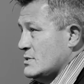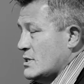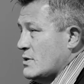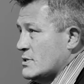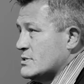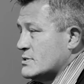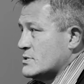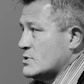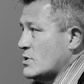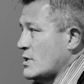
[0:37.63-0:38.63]
it's
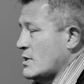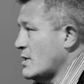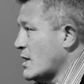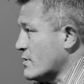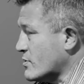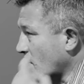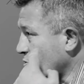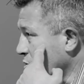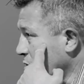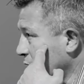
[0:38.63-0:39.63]
certainly out of the top drawer,